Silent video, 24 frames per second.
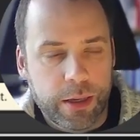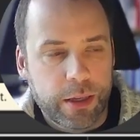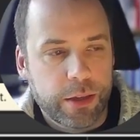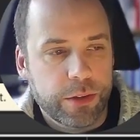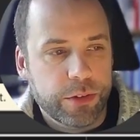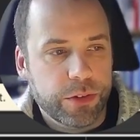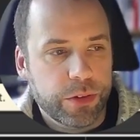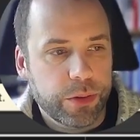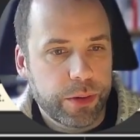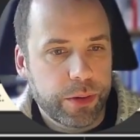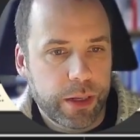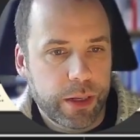
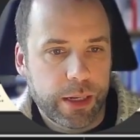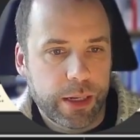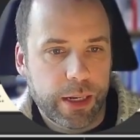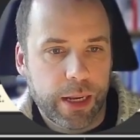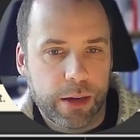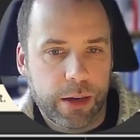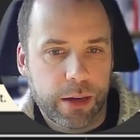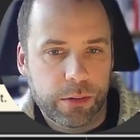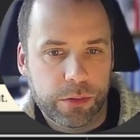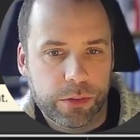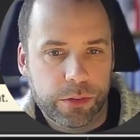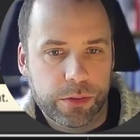So it
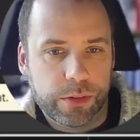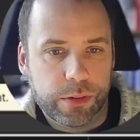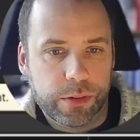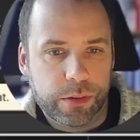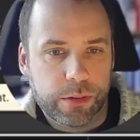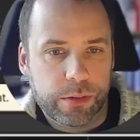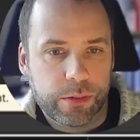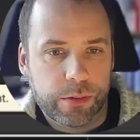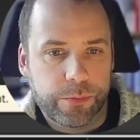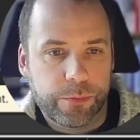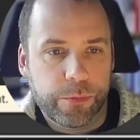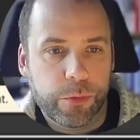allows
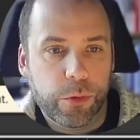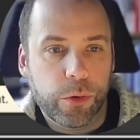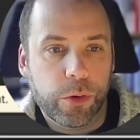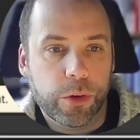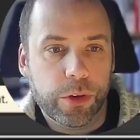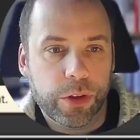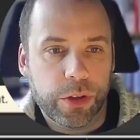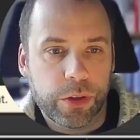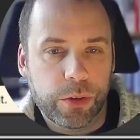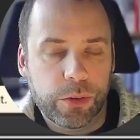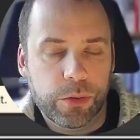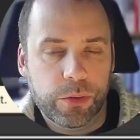for
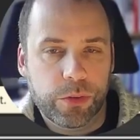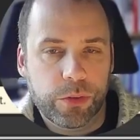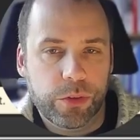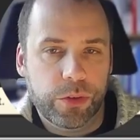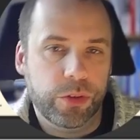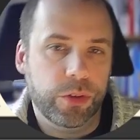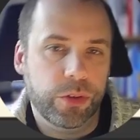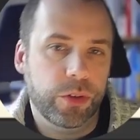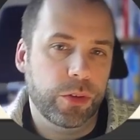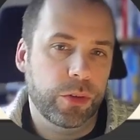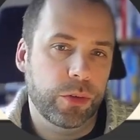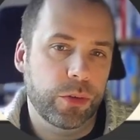you
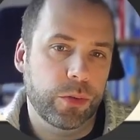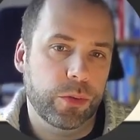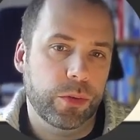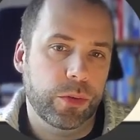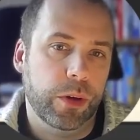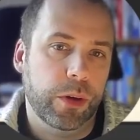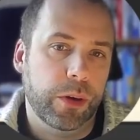to